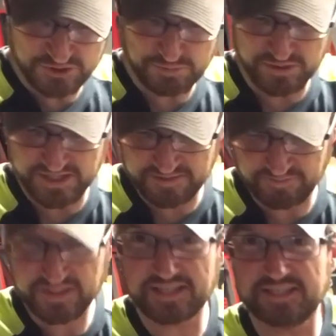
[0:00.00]
the spring
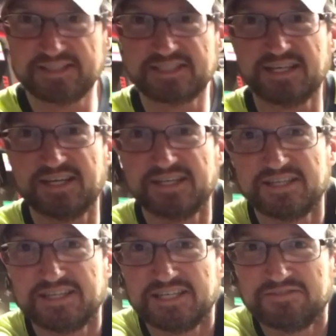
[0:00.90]

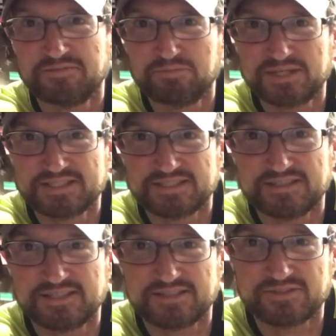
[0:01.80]
inside even
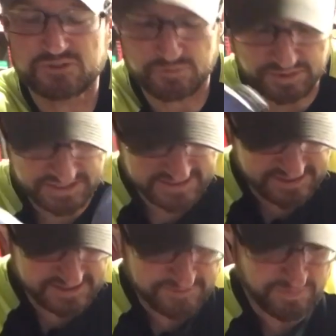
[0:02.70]
busted into two
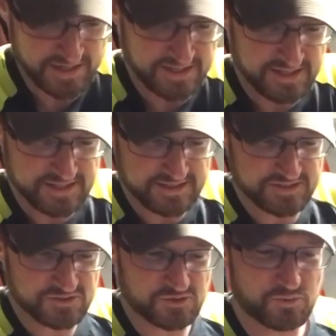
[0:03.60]
pieces.
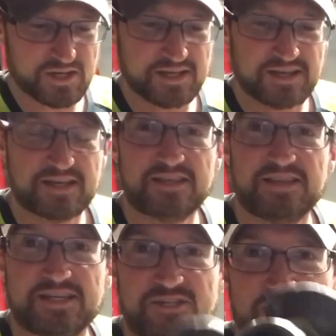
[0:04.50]
This is the way that it